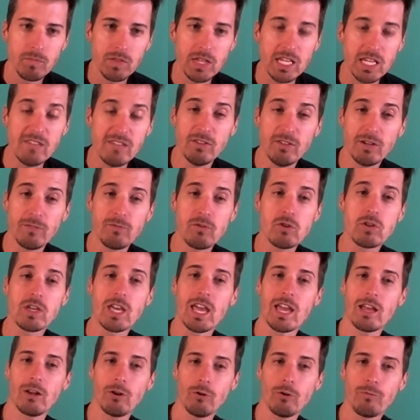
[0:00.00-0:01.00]
Even if you
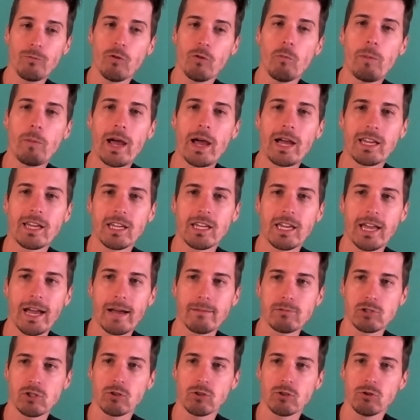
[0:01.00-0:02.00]
can't do full packet
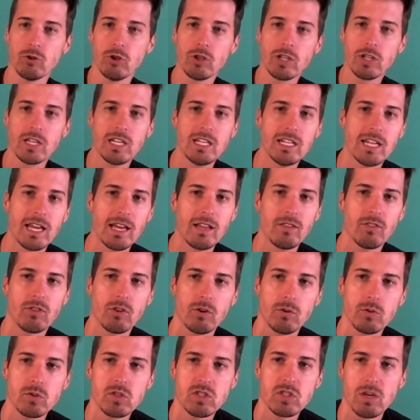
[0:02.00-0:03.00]
capture, looking at
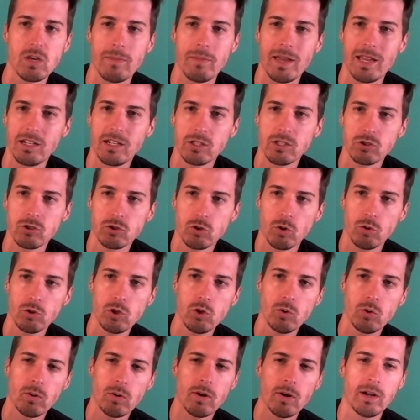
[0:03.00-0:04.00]
those command and control
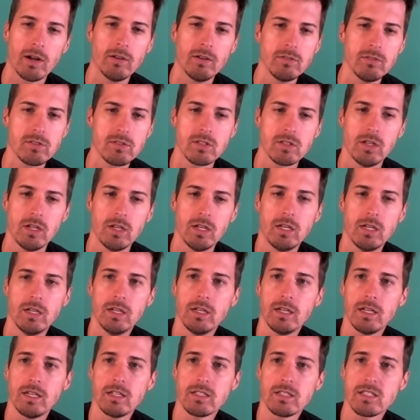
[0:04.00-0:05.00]
URLs
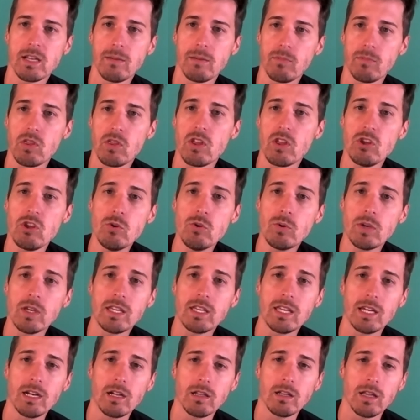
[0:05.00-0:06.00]
is something that you could
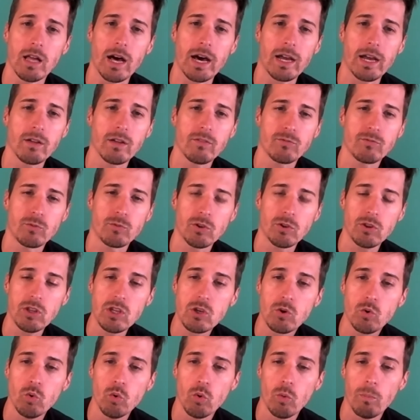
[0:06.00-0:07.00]
get a lot of really
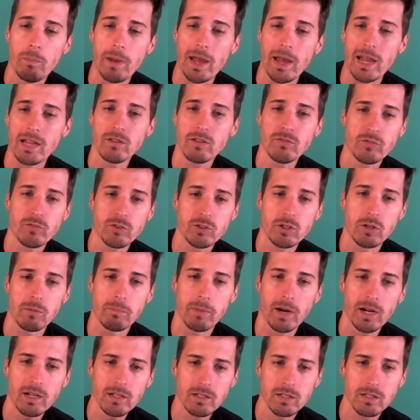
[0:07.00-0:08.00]
cool bang for your
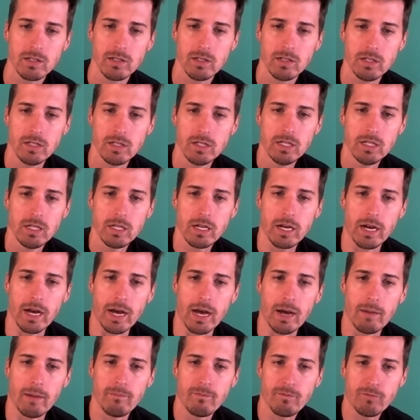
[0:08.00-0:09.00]
buck.
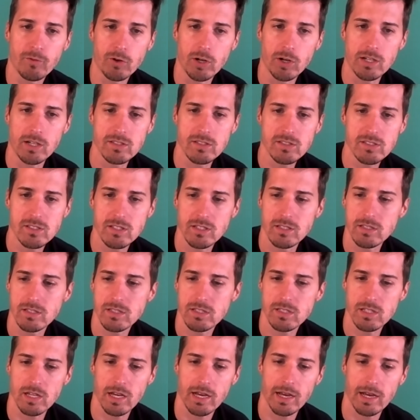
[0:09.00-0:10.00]
For
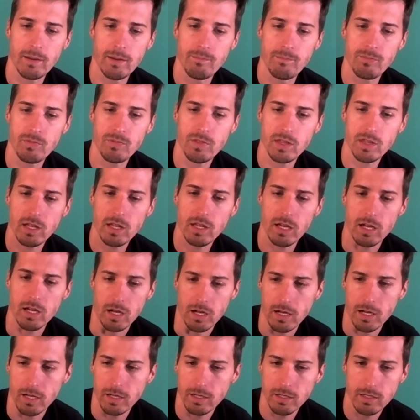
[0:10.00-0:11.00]
instance, I'm
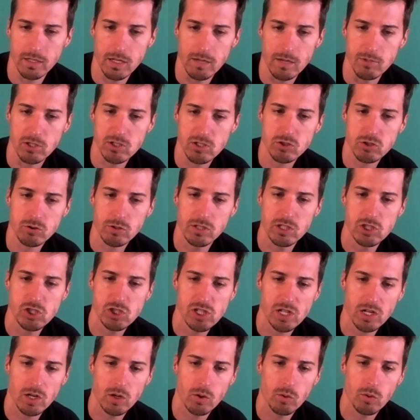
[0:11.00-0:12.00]
going to screen
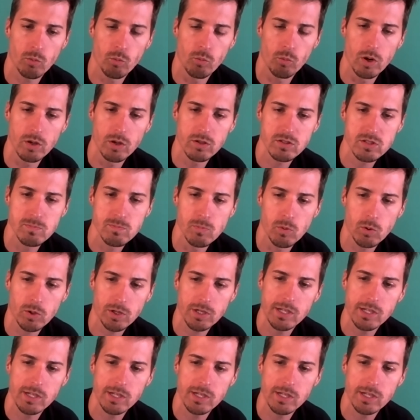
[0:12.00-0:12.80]
share once more